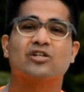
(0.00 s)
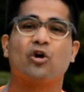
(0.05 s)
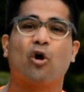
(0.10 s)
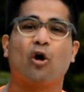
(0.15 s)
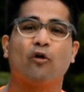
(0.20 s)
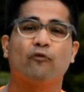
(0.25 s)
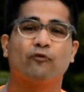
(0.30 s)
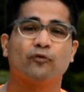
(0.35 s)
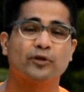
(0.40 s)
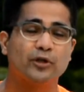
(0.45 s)

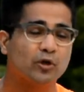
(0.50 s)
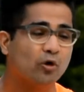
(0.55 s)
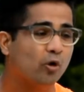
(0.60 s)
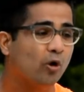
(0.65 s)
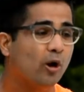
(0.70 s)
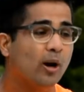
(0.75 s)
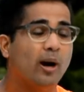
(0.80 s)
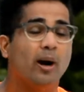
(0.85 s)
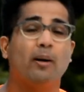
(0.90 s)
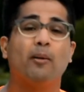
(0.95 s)
of
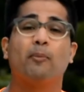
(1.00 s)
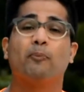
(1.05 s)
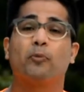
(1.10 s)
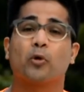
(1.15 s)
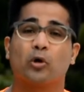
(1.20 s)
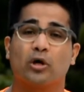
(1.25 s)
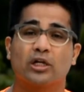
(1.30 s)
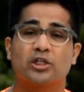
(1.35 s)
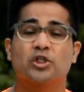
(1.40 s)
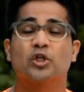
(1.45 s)

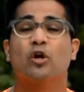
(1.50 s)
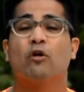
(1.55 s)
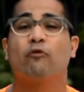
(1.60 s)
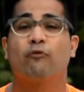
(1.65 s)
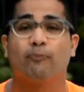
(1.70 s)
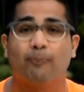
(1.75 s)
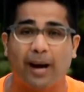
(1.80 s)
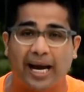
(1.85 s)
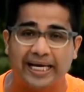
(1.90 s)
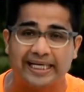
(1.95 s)
production
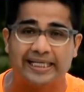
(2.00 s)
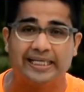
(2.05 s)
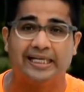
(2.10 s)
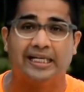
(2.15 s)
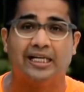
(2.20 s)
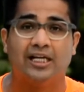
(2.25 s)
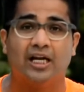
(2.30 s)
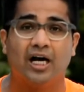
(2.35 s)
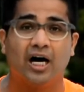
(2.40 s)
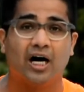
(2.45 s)
of bile
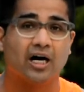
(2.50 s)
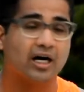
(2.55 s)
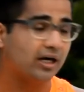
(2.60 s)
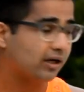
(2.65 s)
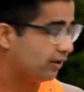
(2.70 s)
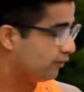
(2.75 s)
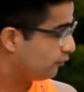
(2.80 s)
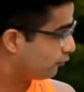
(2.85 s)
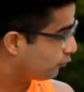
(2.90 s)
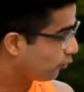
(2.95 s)

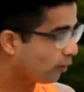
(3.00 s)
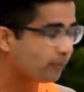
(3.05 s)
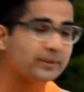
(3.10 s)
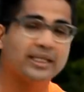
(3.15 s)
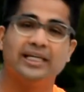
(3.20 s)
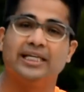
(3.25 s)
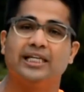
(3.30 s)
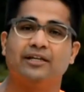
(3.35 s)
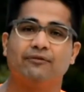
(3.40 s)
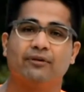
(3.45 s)
from the
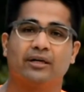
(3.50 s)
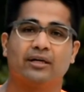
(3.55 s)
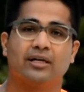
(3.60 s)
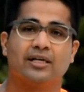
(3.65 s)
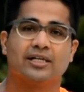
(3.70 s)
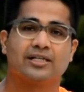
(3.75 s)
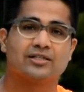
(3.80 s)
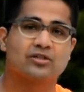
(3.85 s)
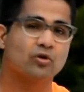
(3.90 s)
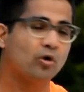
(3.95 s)
liver,
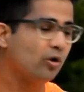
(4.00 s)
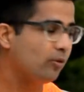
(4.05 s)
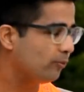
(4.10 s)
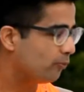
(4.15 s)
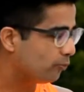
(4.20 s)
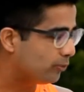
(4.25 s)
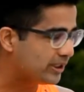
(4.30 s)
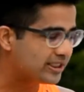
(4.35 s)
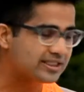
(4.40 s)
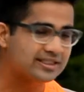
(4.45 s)
so
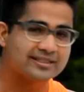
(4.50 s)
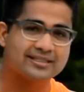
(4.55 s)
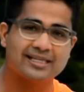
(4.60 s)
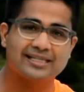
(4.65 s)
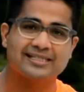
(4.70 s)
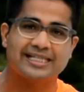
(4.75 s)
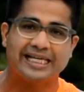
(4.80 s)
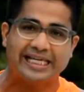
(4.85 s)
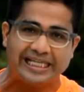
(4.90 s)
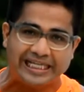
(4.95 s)
which just
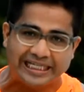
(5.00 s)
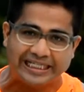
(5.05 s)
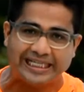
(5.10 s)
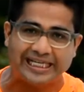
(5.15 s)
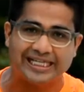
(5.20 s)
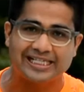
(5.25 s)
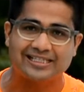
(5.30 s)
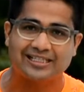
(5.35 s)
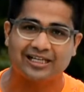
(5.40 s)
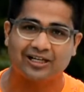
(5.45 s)

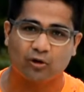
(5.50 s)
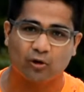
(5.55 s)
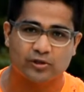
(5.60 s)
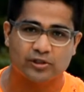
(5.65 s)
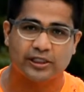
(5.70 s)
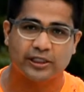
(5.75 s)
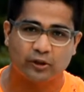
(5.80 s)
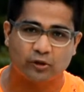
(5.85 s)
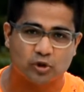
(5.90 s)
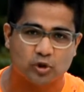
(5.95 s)
irritates the
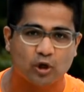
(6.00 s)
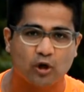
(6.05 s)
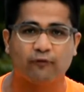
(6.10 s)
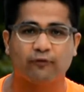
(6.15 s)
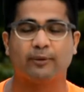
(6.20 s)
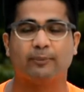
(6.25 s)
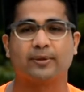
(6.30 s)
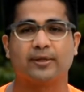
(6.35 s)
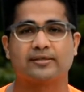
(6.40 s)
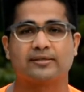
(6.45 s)
constitution of
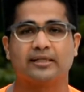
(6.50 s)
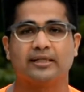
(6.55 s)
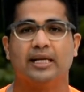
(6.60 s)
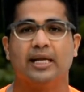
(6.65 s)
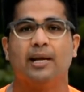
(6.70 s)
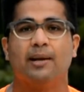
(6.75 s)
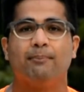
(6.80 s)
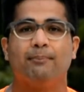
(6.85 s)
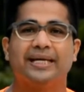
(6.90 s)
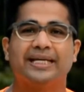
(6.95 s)
a person,
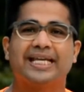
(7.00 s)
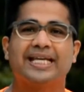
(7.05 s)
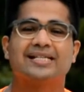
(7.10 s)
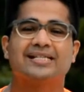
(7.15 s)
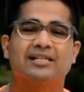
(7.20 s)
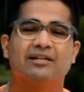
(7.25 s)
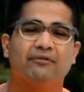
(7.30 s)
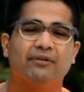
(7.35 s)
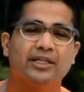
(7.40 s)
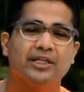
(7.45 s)
making
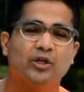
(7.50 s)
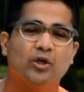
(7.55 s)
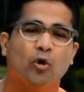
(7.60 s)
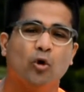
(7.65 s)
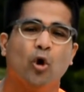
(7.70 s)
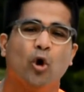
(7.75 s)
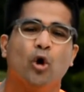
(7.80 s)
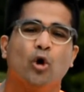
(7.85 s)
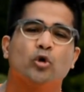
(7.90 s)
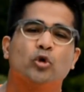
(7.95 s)
someone
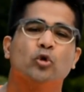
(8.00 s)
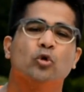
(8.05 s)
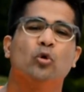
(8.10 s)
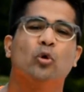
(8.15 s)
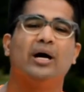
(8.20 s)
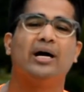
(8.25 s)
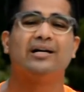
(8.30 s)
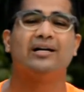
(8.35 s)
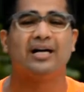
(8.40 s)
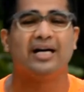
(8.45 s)
too
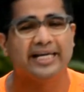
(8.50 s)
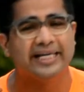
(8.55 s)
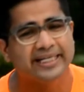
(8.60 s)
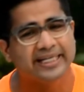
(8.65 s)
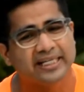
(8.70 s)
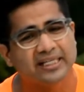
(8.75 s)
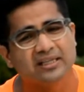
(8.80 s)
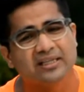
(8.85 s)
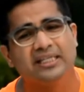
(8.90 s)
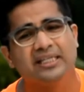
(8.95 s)

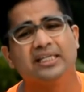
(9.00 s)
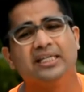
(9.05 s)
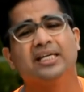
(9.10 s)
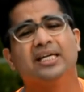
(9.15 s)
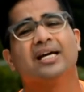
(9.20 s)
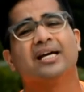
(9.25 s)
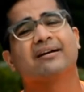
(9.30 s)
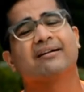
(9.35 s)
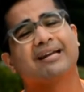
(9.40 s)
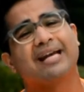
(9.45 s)
unhealthy,
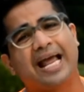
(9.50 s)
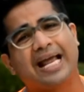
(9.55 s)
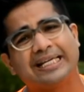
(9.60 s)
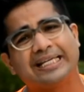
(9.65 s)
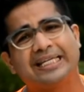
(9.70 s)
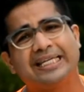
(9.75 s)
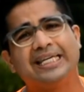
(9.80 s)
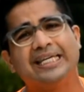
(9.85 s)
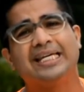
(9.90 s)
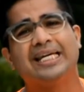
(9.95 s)

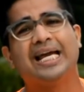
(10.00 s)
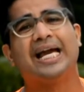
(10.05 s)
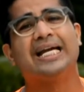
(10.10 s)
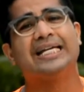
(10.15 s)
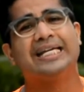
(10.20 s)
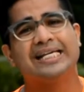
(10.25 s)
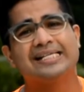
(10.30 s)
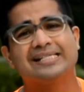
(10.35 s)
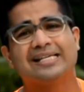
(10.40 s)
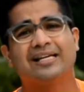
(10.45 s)
cranky and
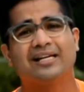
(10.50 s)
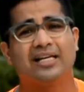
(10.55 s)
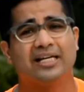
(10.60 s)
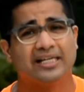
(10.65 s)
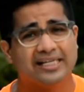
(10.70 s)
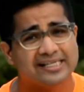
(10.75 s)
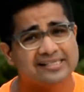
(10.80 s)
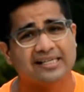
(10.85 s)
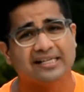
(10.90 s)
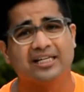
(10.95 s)

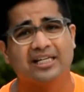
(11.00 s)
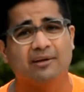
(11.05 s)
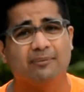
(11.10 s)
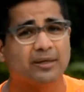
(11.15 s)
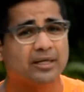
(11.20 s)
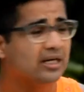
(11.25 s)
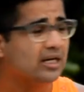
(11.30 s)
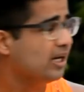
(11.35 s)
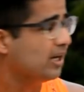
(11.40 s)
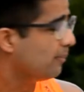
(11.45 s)
disagreeable,
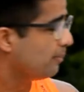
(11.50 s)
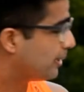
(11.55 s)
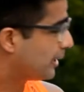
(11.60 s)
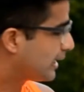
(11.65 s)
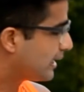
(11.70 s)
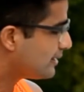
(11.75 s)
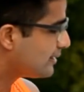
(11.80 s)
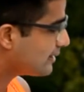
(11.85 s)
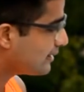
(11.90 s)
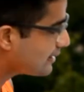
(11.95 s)

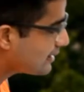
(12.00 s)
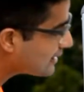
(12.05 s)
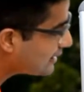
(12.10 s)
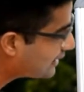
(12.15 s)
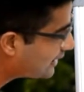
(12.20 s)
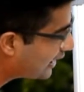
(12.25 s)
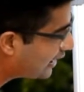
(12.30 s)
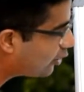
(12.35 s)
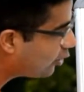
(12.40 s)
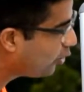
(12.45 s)
because
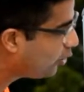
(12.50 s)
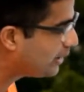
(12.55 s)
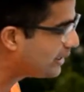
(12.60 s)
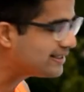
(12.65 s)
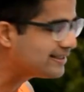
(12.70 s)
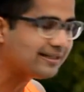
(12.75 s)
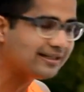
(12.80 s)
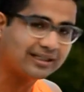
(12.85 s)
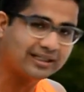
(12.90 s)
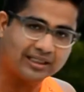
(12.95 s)
yellow is
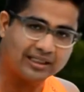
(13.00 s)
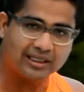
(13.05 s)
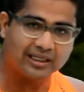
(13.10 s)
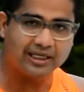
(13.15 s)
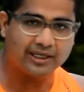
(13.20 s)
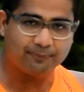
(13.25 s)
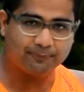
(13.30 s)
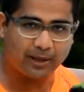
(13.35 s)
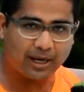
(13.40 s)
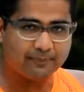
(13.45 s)
a color
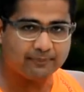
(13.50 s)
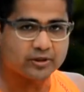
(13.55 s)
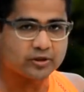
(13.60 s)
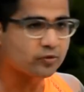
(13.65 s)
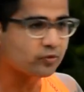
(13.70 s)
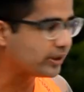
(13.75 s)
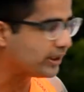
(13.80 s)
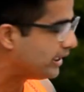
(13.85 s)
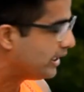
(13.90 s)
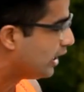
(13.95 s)
in palmistry